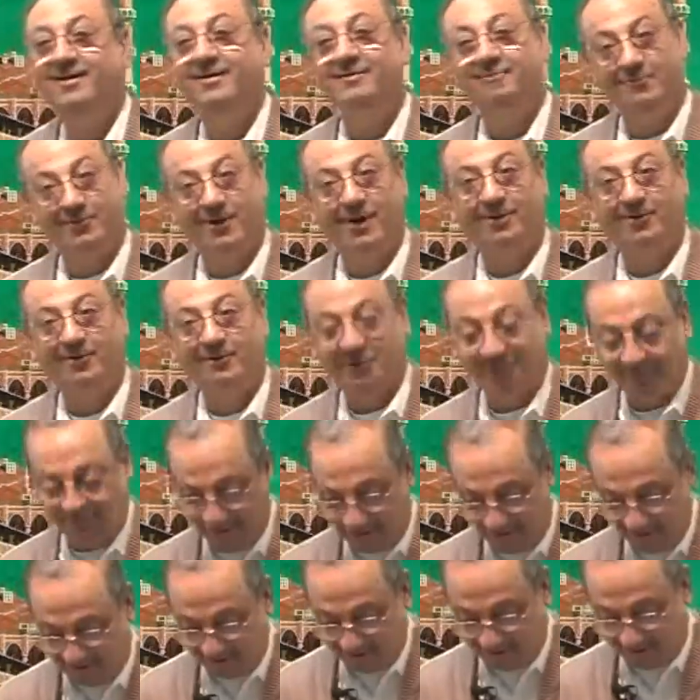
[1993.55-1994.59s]
We are going to
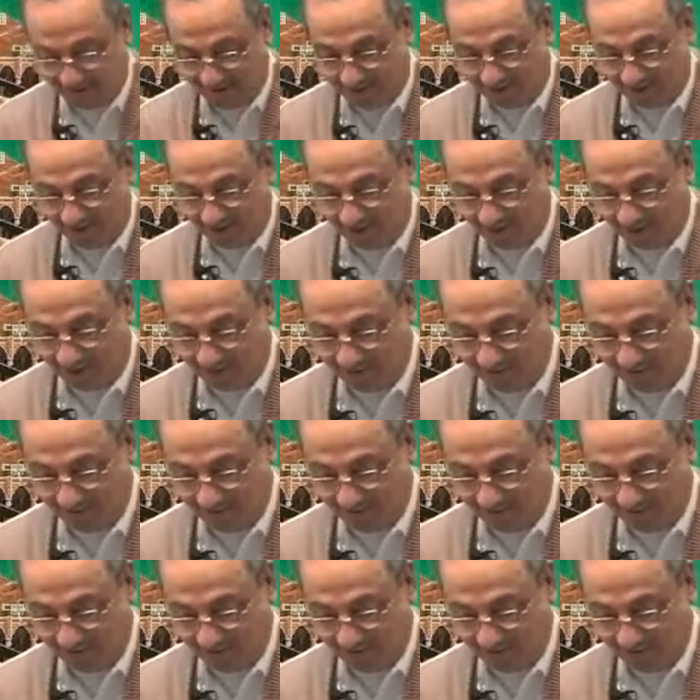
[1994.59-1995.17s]
learn Form